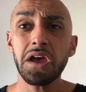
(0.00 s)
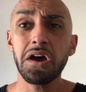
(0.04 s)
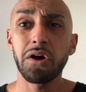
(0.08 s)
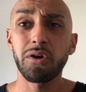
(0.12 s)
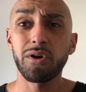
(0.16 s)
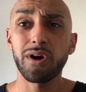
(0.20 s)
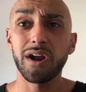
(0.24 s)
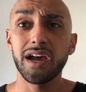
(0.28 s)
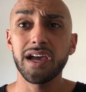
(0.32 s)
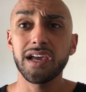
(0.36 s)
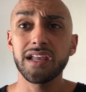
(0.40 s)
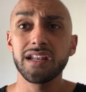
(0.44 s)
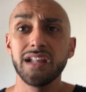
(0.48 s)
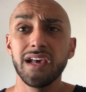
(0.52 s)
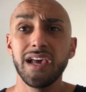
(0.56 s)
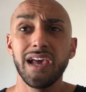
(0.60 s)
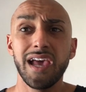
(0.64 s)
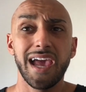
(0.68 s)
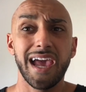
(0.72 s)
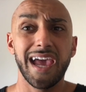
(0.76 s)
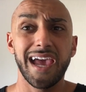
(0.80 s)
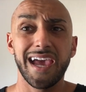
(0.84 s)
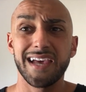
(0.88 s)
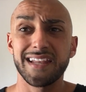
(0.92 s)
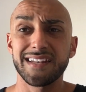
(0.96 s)
All right,
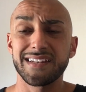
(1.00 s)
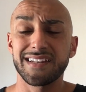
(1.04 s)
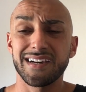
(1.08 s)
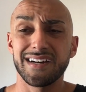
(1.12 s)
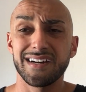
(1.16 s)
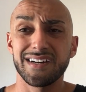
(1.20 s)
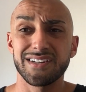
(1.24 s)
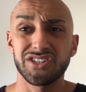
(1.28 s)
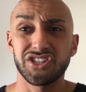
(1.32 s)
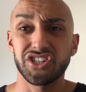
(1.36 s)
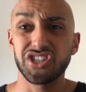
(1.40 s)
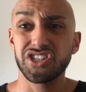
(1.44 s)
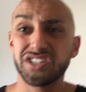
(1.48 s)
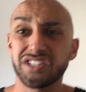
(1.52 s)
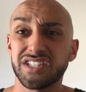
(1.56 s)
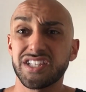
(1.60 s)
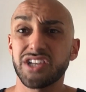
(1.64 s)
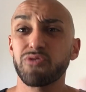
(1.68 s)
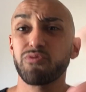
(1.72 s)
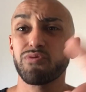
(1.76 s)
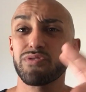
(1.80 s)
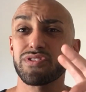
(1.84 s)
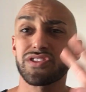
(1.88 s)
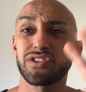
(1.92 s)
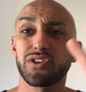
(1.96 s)
and just
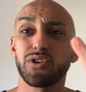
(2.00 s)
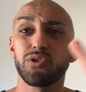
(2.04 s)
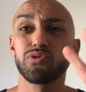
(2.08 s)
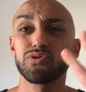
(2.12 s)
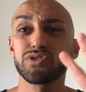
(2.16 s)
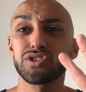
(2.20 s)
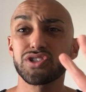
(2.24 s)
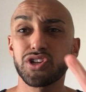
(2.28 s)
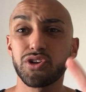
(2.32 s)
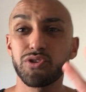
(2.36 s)
stick with those